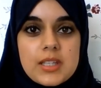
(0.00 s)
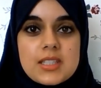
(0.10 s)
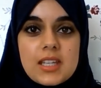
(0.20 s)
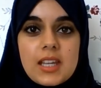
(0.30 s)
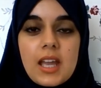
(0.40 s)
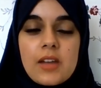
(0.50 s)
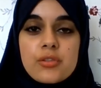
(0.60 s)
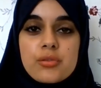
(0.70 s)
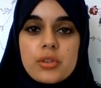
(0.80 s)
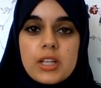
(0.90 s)
Today I have a
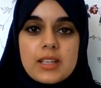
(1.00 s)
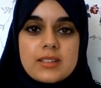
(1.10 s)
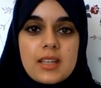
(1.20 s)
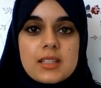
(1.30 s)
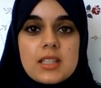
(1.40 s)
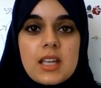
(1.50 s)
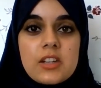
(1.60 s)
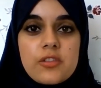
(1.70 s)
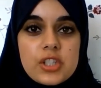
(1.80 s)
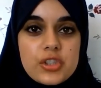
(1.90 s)
really exciting
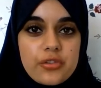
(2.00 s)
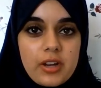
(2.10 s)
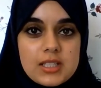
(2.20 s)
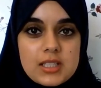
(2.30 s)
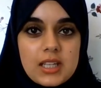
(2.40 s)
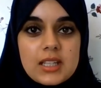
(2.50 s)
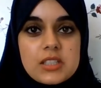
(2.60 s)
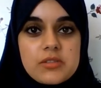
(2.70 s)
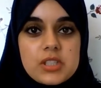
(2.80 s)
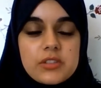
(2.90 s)
adventure writing
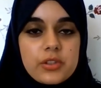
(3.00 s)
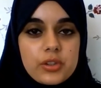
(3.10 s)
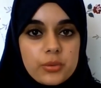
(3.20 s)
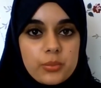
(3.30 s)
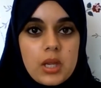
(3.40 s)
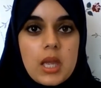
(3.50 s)
activity for you.